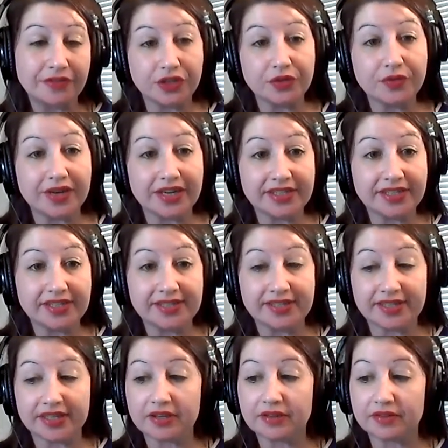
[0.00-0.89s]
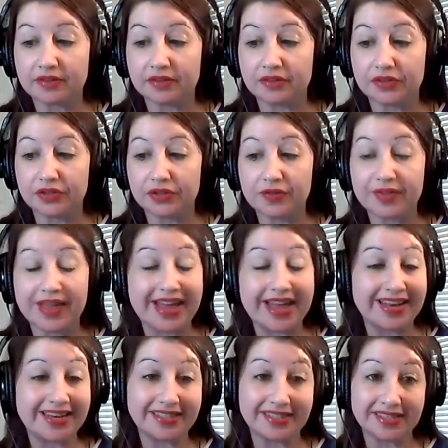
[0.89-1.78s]
do you get to still do
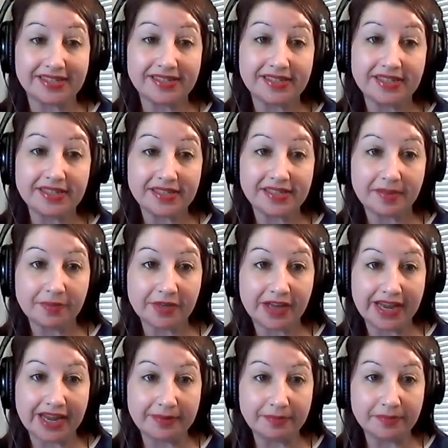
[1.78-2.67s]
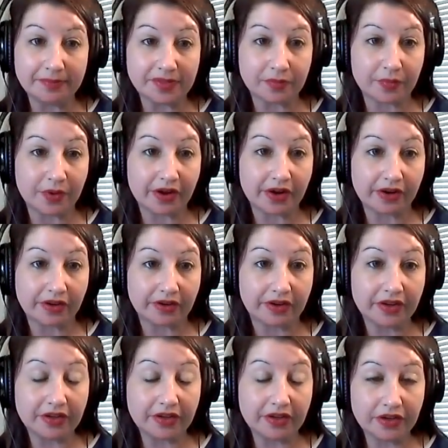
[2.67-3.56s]
that at Disney sometimes where
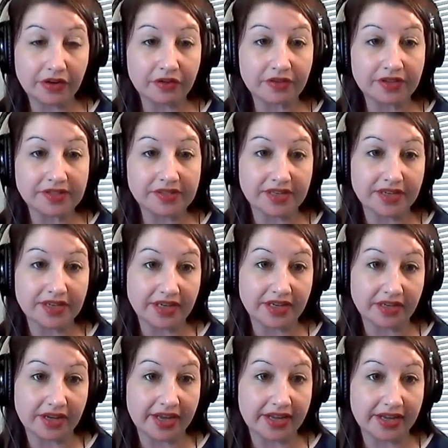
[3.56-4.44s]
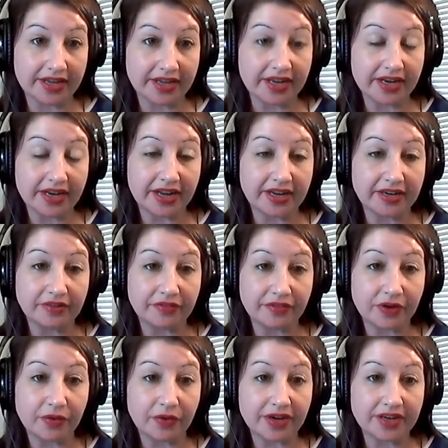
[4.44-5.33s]
you're listening in on
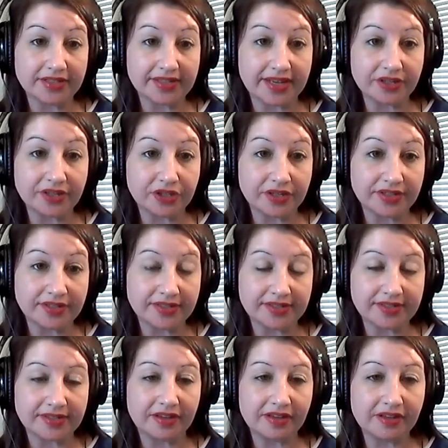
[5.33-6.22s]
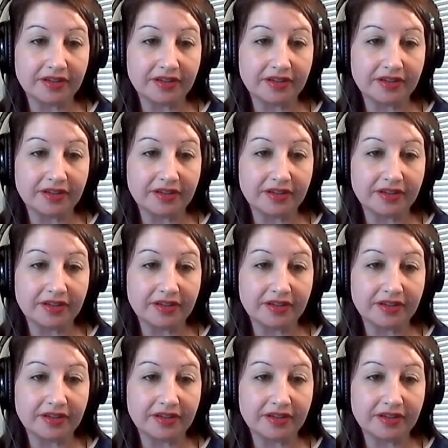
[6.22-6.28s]
recording sessions?